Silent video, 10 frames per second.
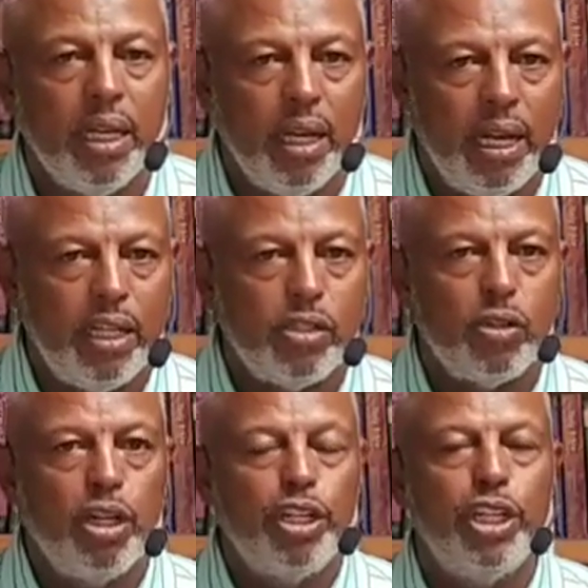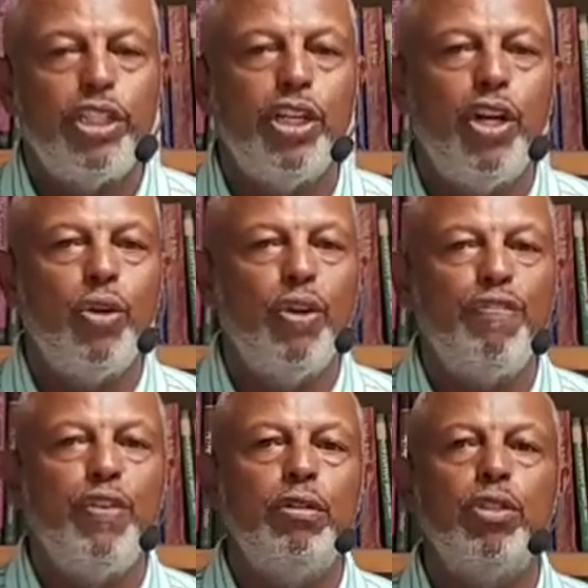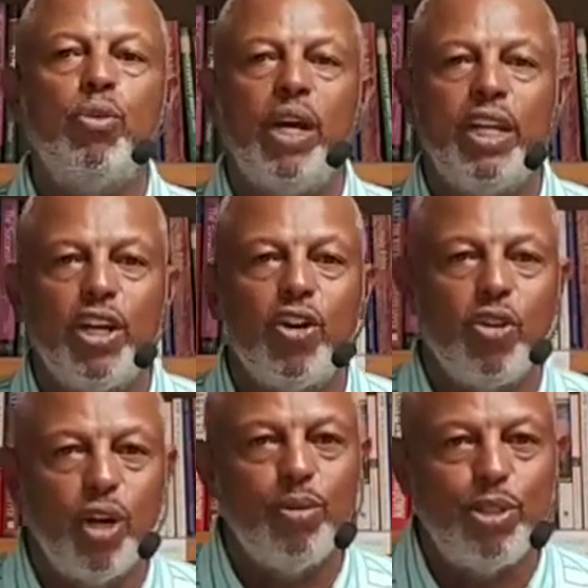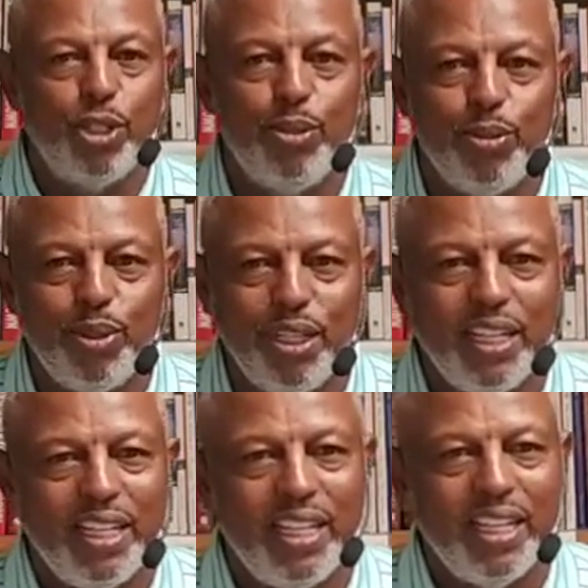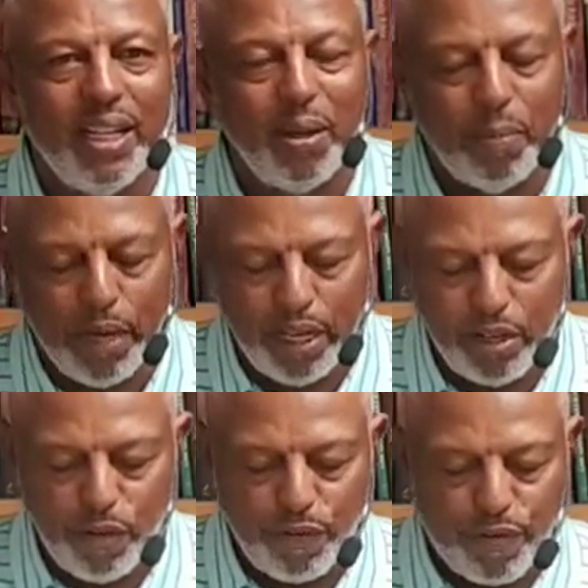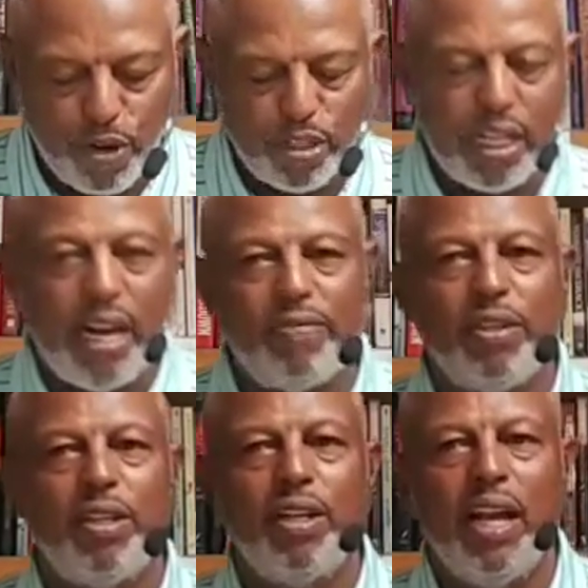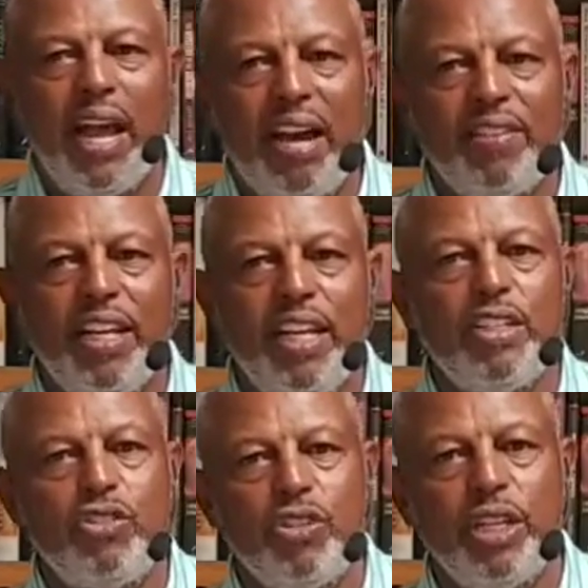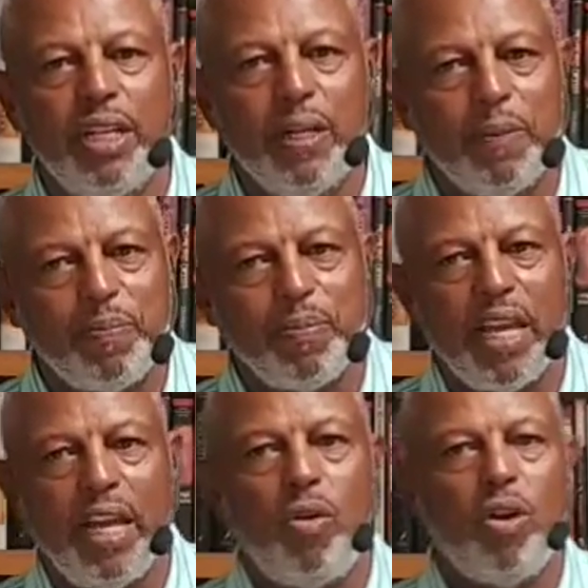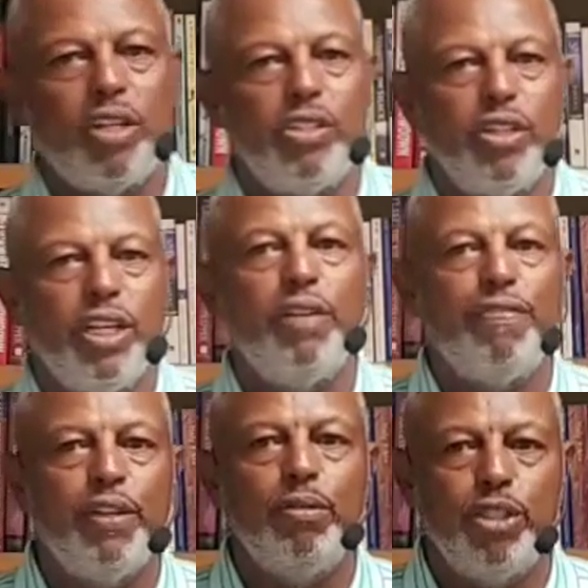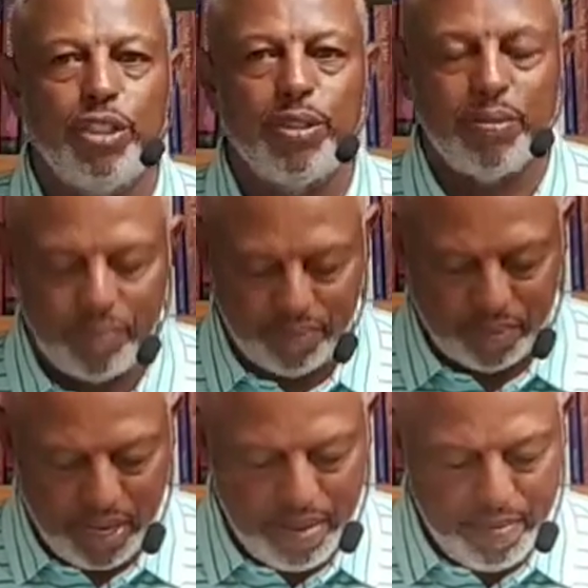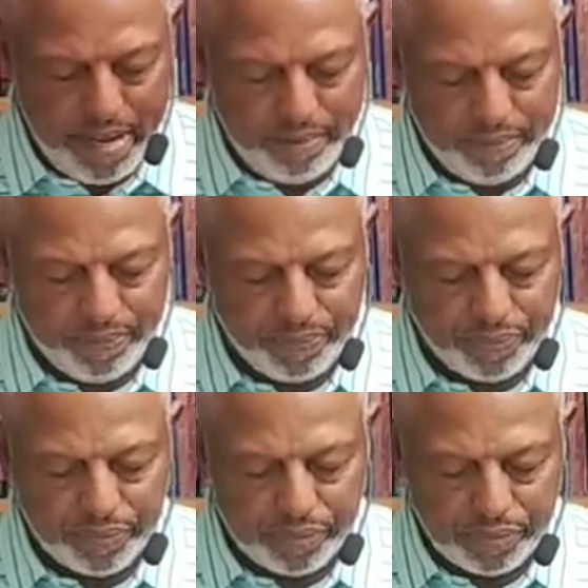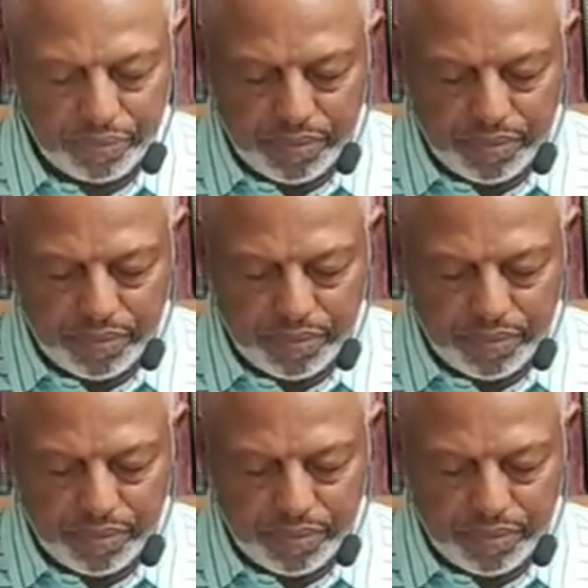And it's good to know your future, where you're going to go to. But you first have to have a history in order to get a future. Amen? Amen.